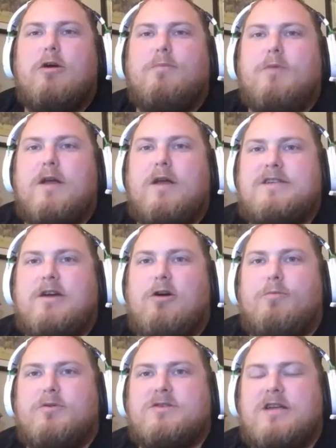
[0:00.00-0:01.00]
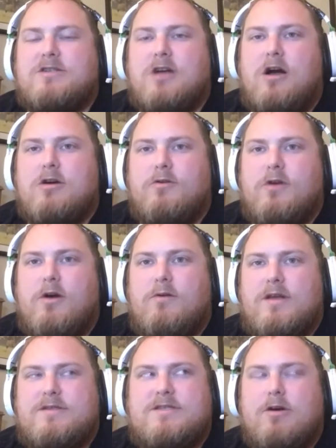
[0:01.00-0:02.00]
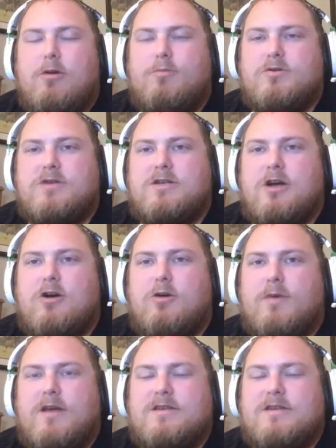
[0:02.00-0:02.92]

Think it's, it's zero percent taco though. It's zero percent taco it's because